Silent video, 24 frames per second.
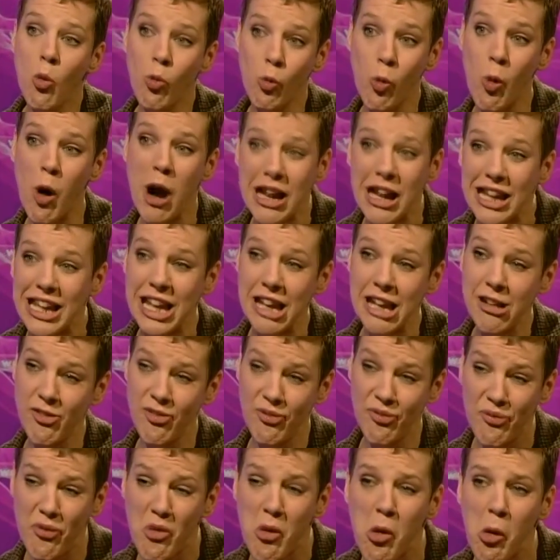
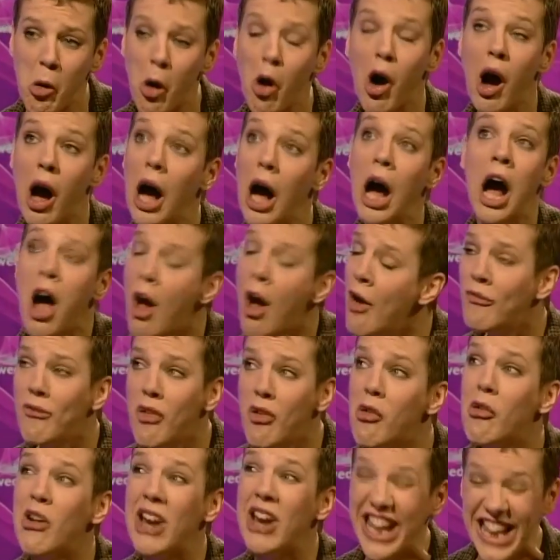
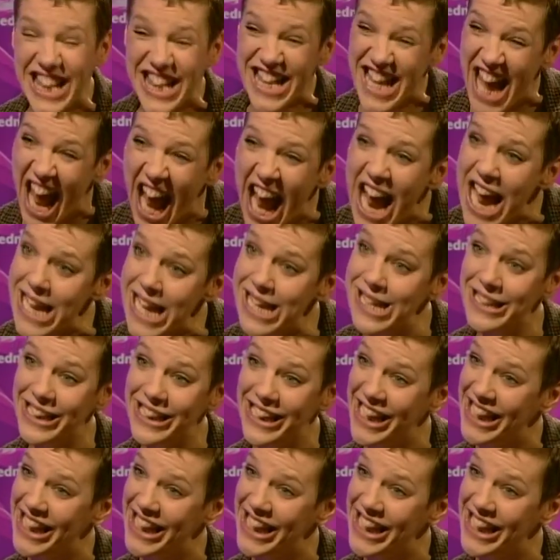4 in 10